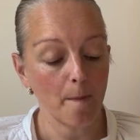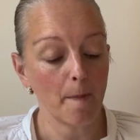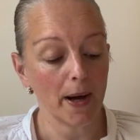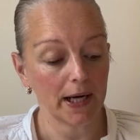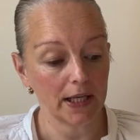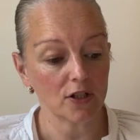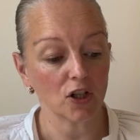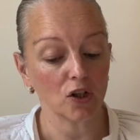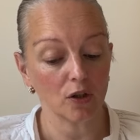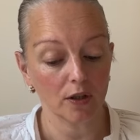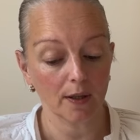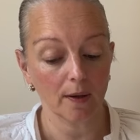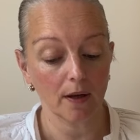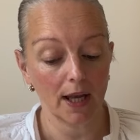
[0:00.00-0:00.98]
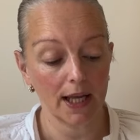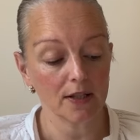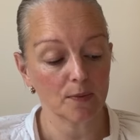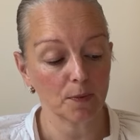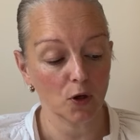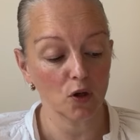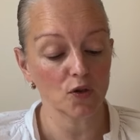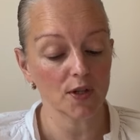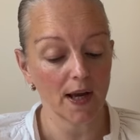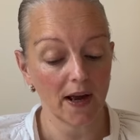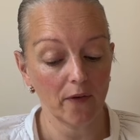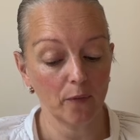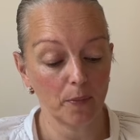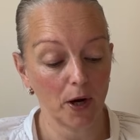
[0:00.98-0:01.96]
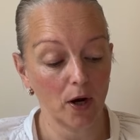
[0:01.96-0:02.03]
but it's good to
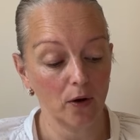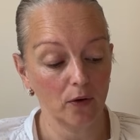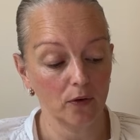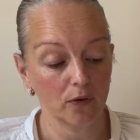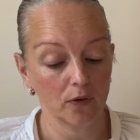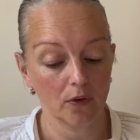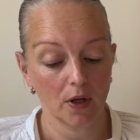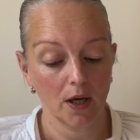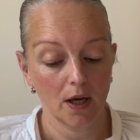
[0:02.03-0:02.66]
have both.